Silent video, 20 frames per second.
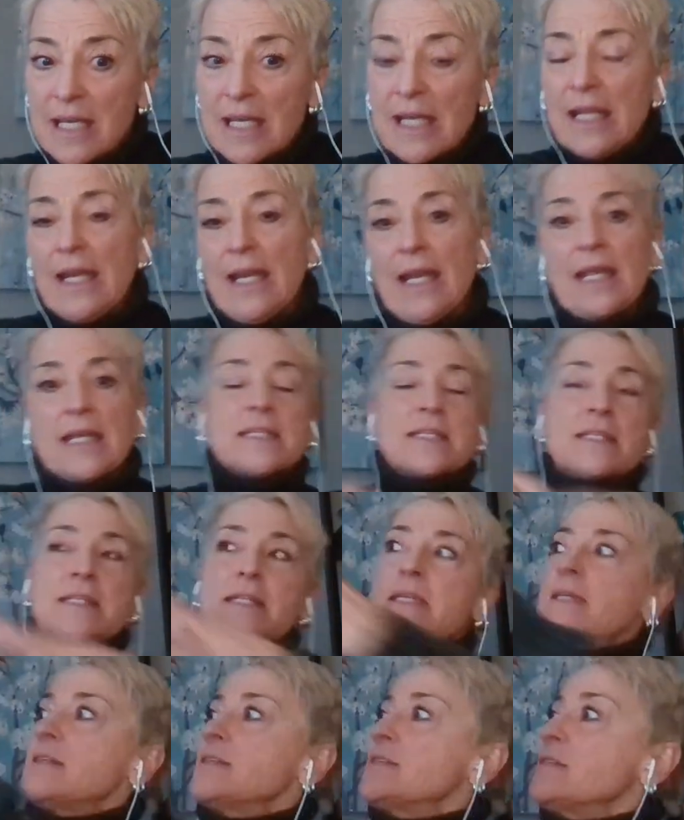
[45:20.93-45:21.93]
yes.
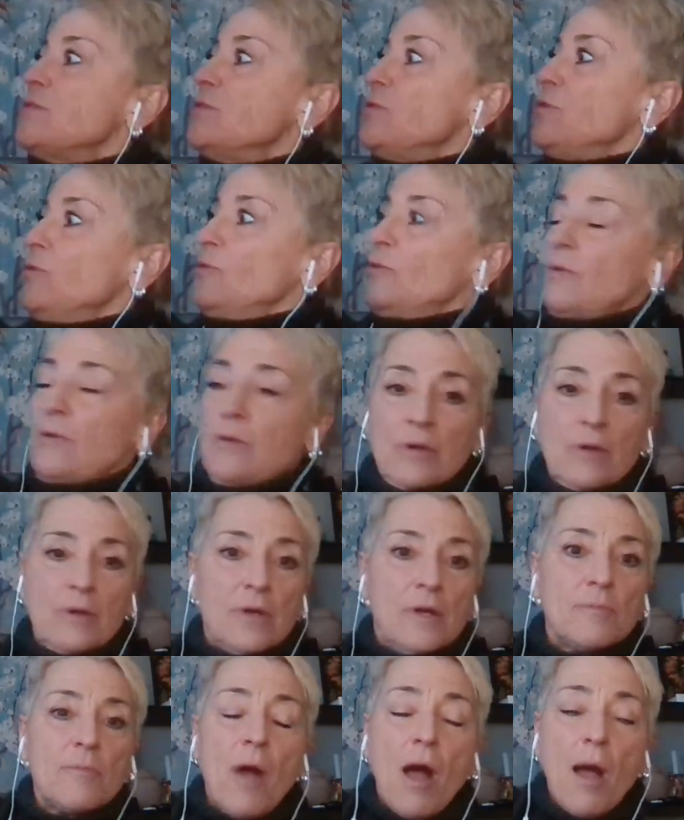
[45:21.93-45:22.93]
listening to
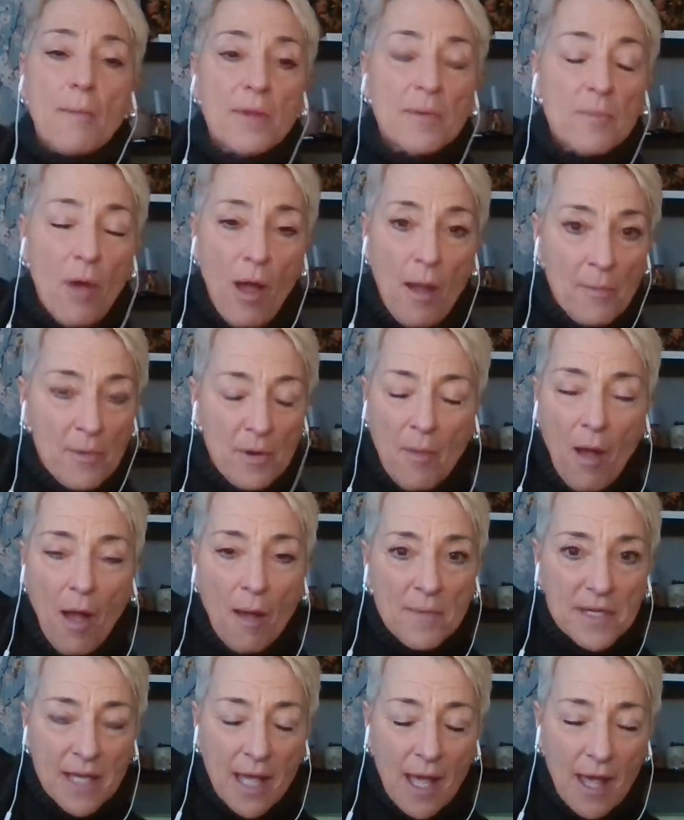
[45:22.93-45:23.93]
mom and mom or
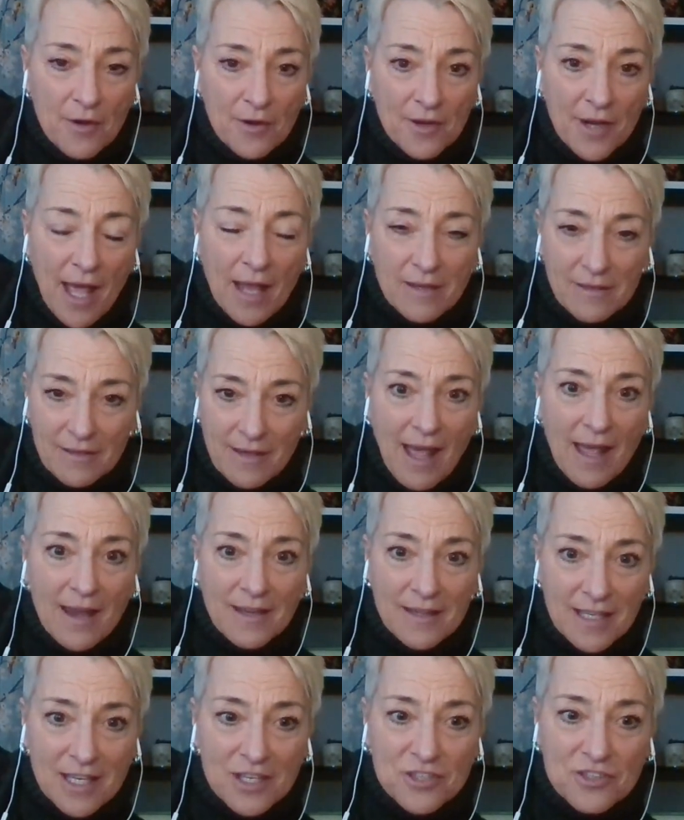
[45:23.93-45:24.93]
mom and dad or dad and dad
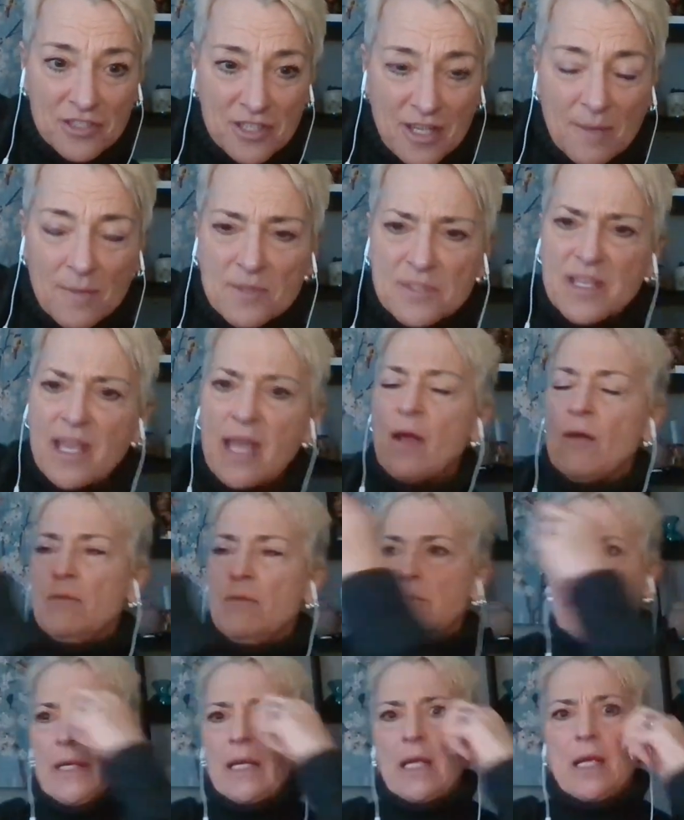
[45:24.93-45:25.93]
at the kitchen table saying, Oh
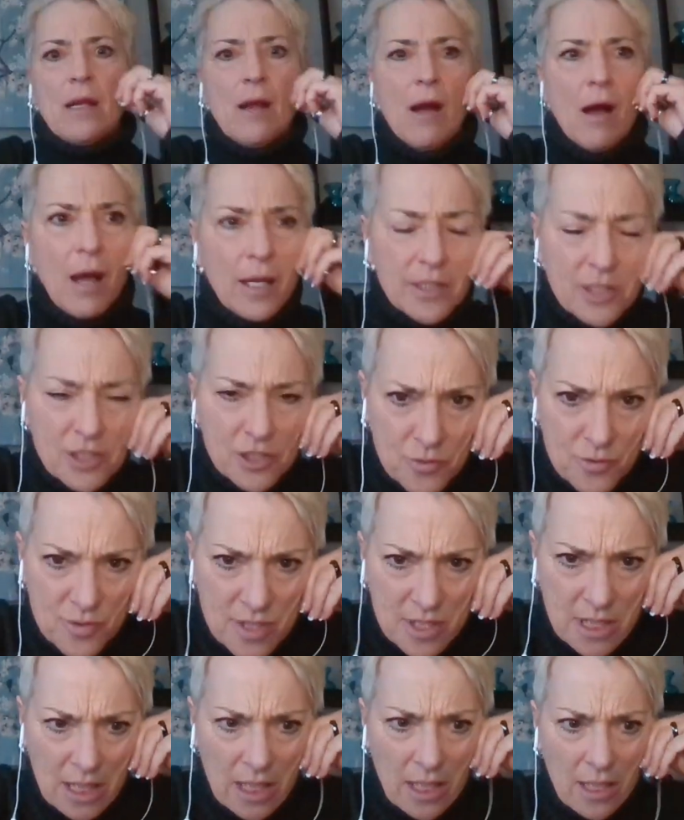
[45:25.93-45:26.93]
my God, did you
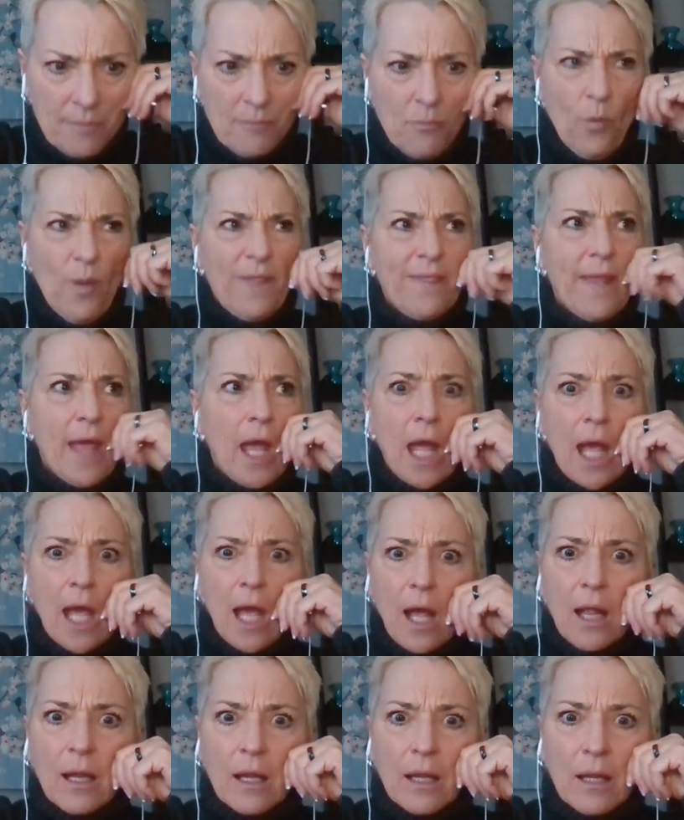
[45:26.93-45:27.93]
see him? What the
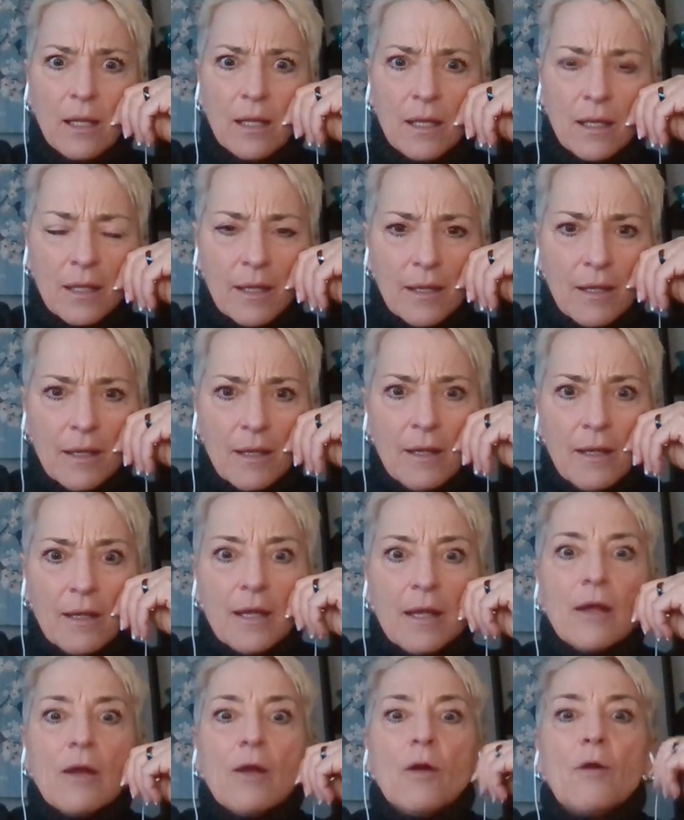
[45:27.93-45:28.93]
hell?
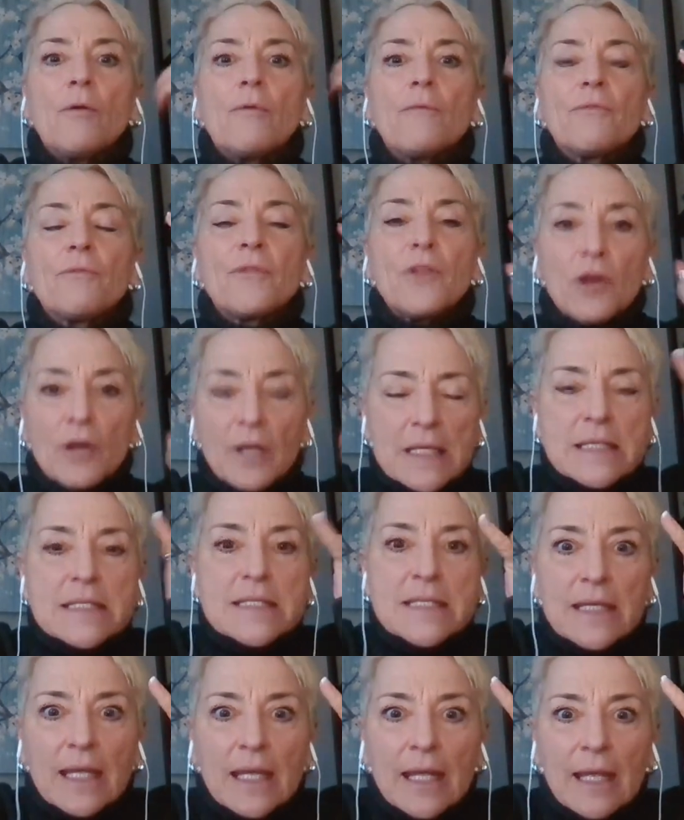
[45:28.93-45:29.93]
They're
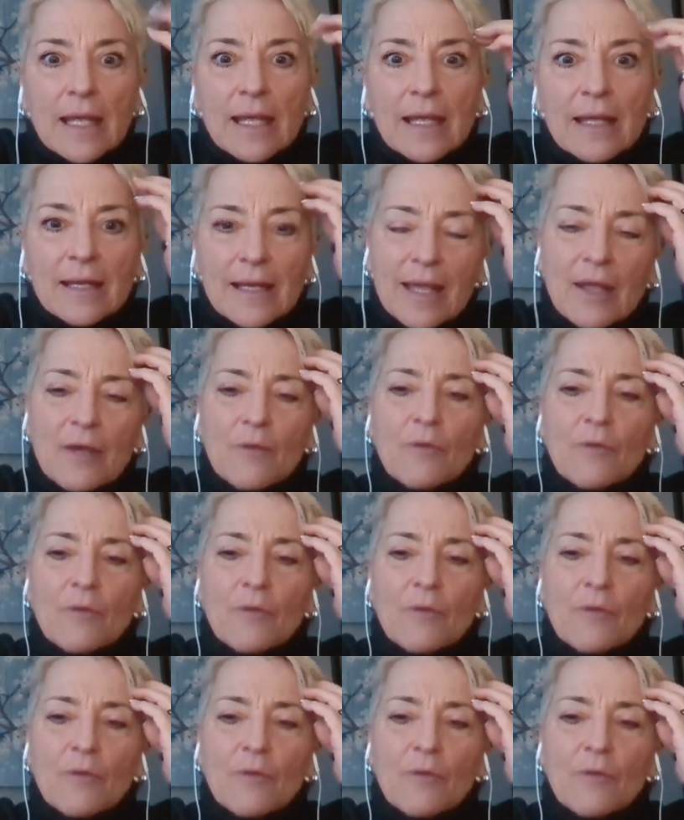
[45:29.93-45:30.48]
listening. Like